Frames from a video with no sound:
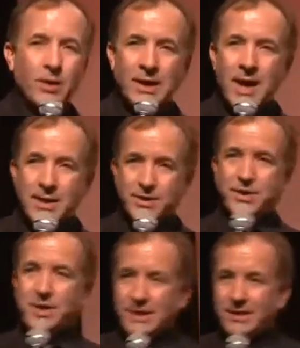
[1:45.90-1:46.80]
you're
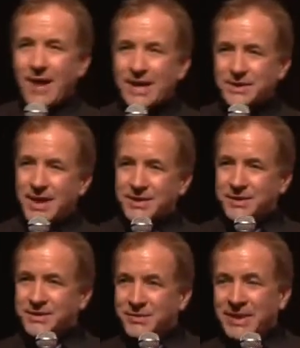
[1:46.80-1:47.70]
lunch.
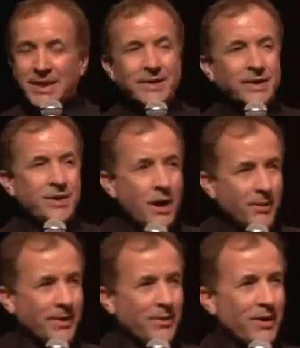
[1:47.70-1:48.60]
Congratulations, you've been given a
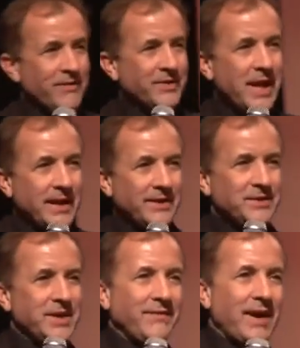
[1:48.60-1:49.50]
Darwin Award for
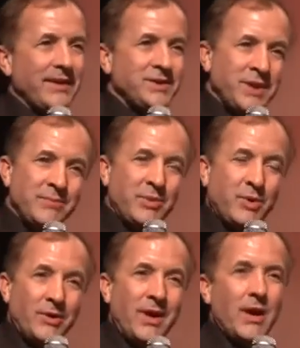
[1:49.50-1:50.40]
taking yourself out of the gene
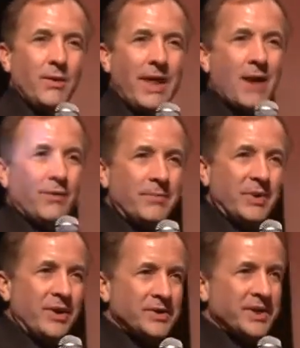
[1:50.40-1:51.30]
pool without
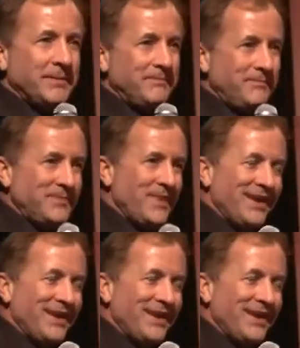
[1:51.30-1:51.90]
reproducing.